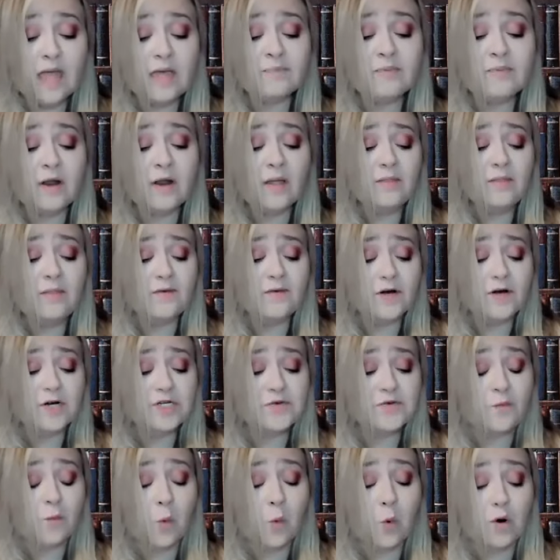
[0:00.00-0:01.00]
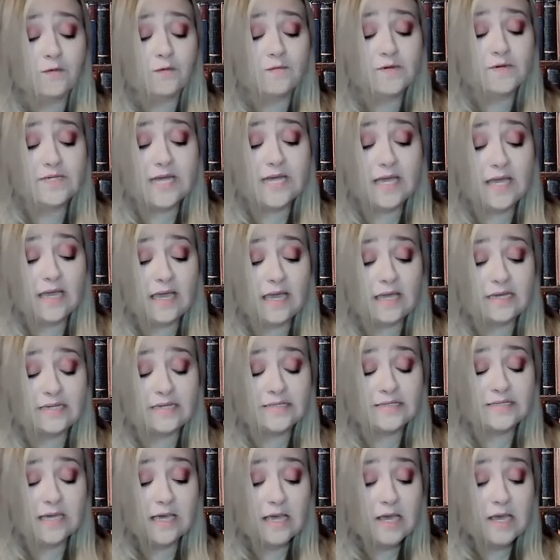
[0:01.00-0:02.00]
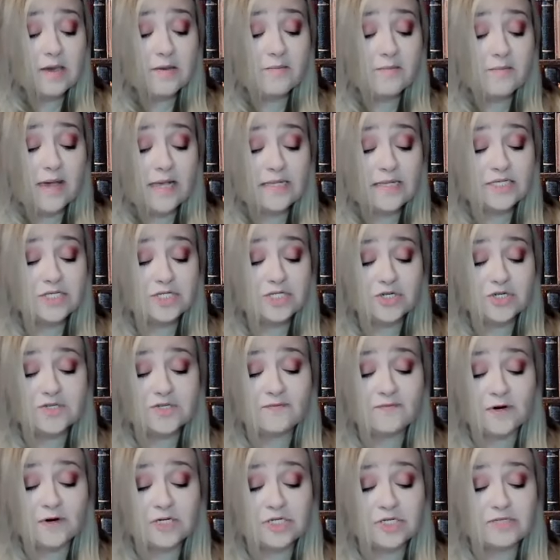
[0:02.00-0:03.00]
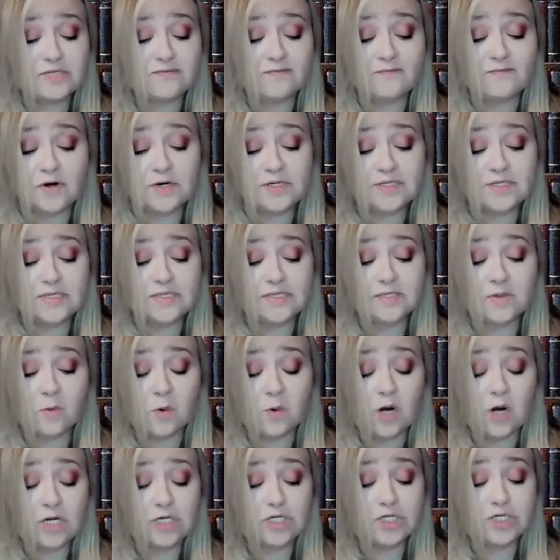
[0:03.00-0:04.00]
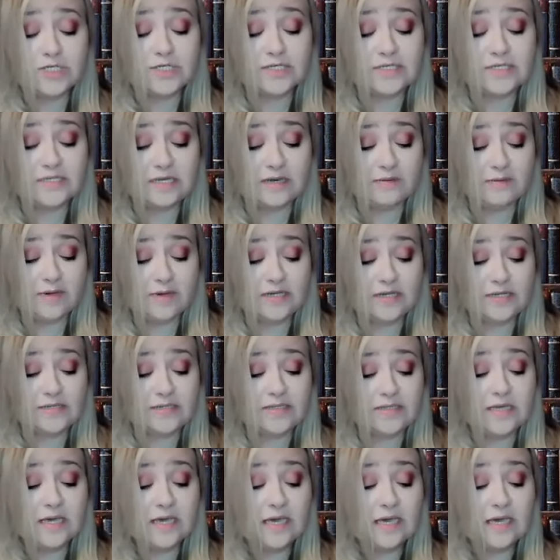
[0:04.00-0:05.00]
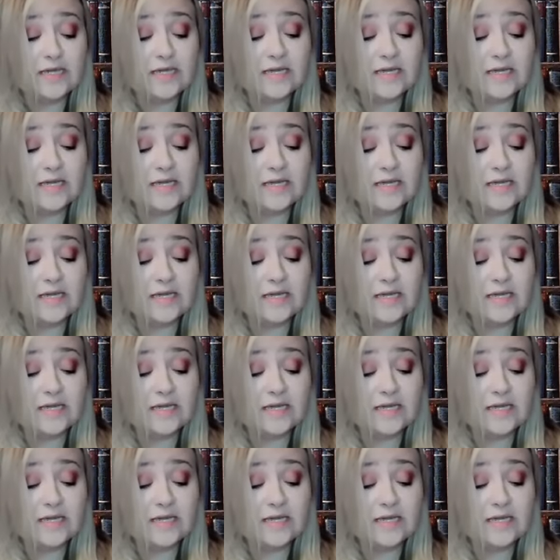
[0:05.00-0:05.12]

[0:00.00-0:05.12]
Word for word: had been on the verge of war for decades messengers versus the watchers and demons.